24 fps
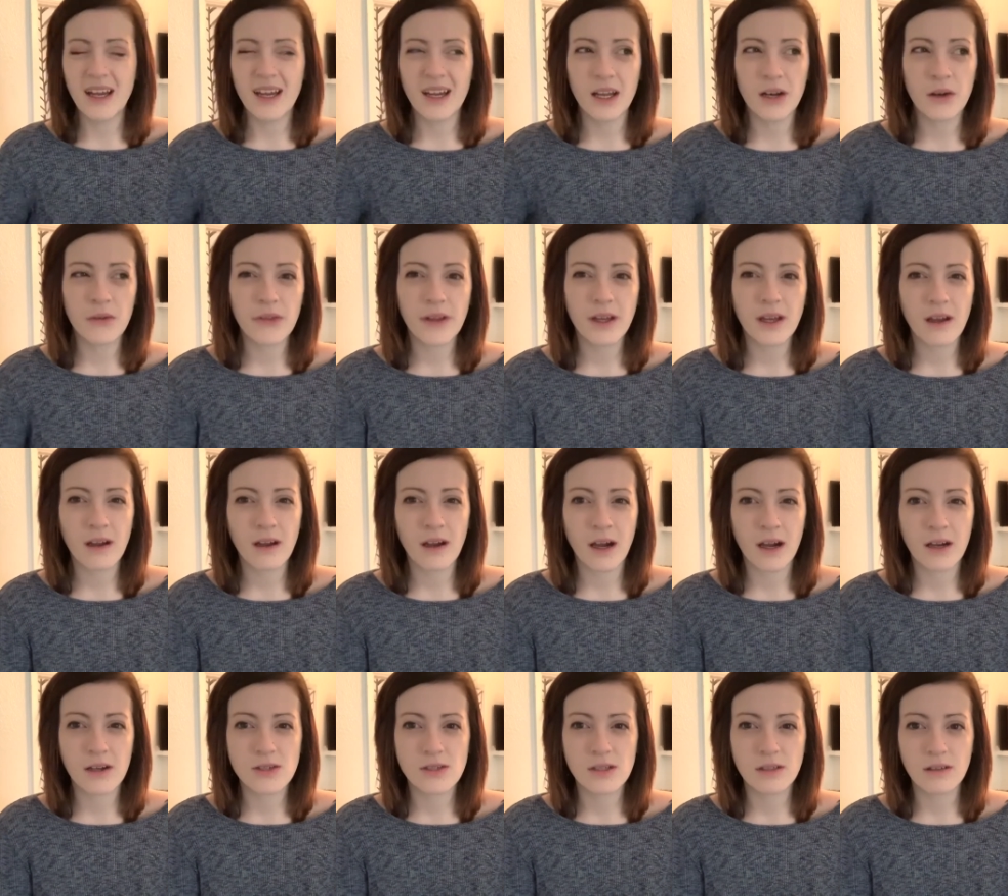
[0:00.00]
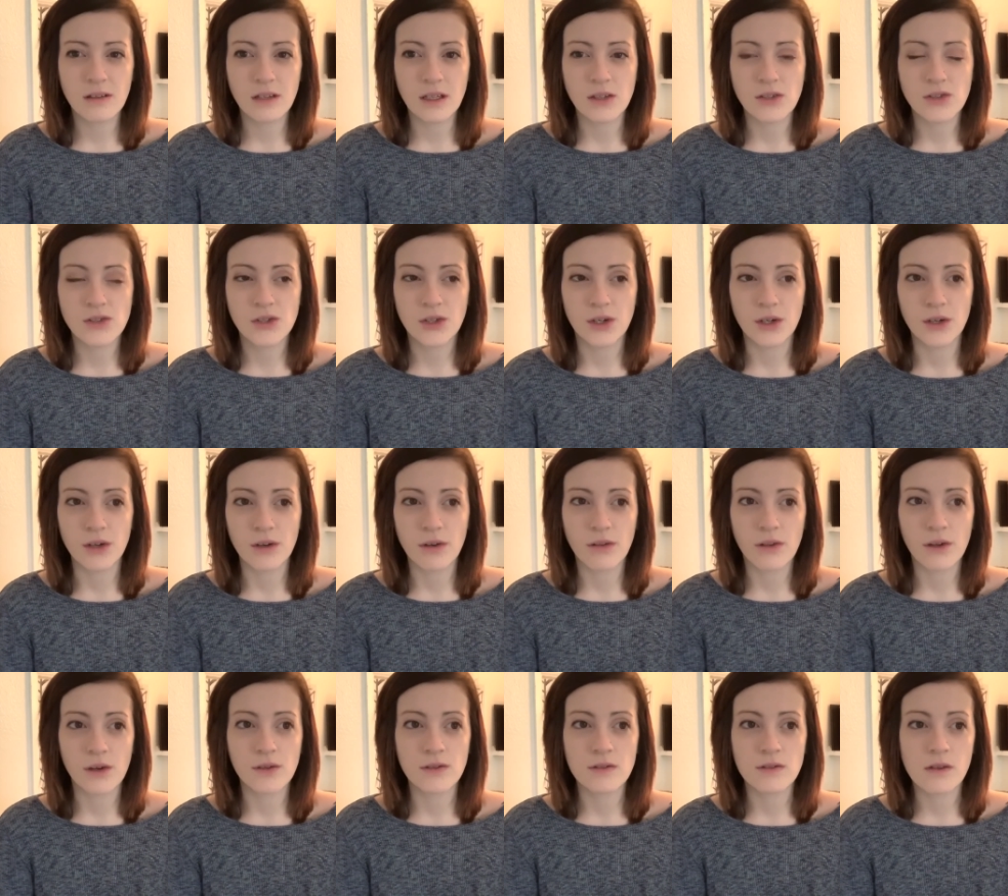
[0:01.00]
I don't think I actually took
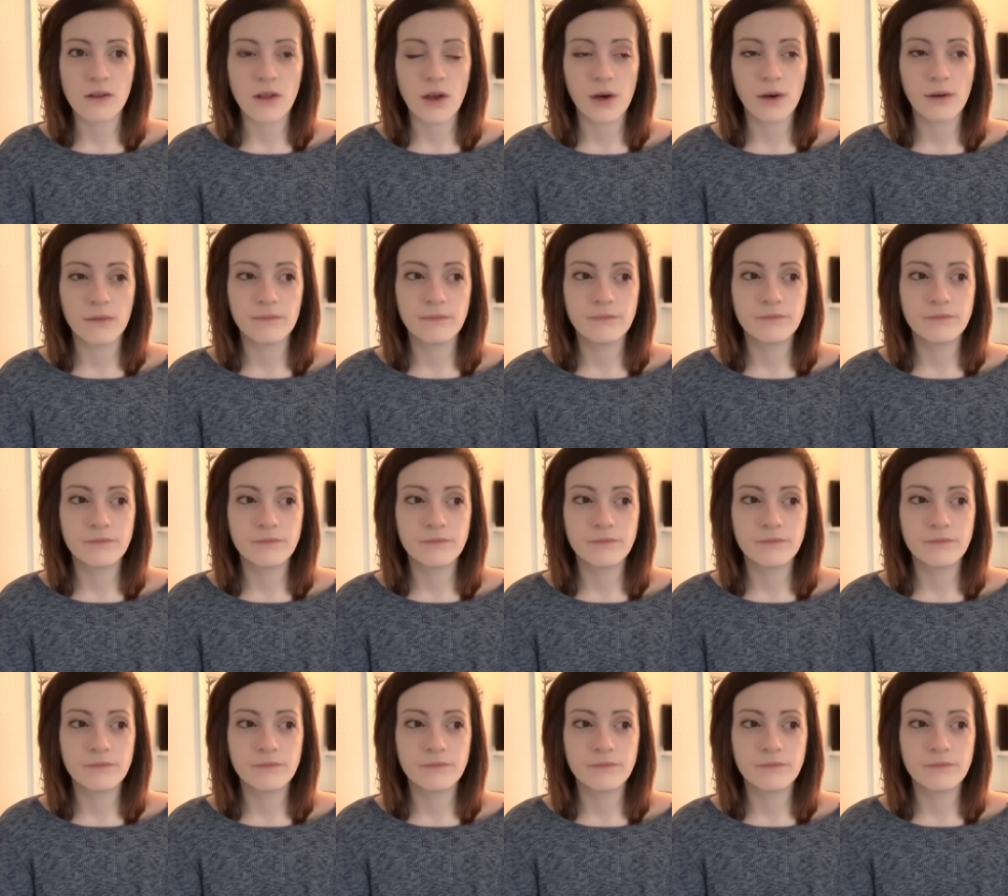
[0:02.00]
those though.